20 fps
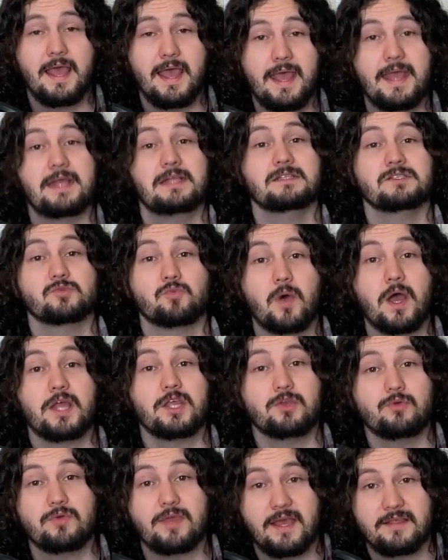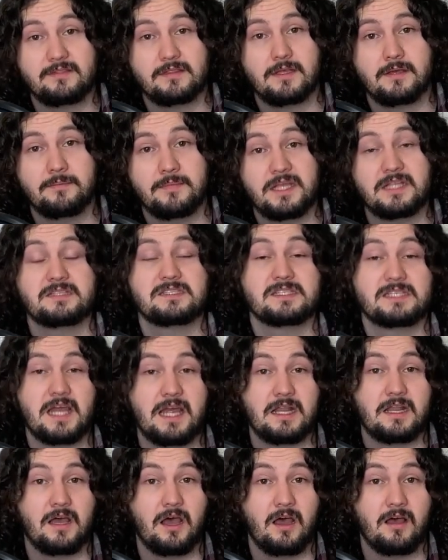Hence why you get them
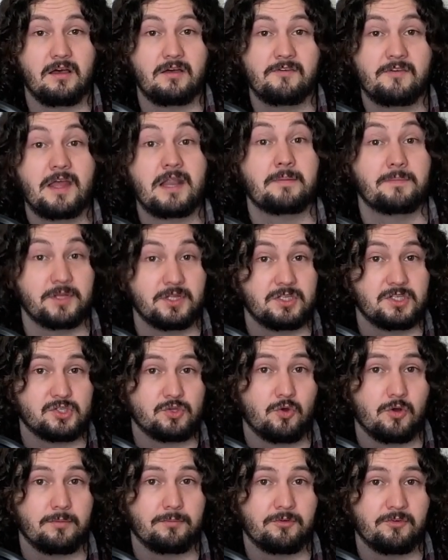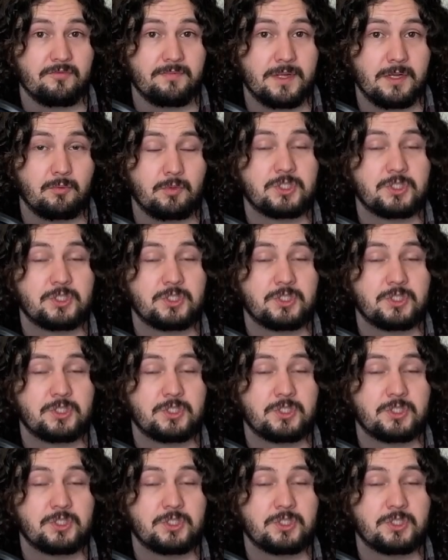instead of an ability score improvement,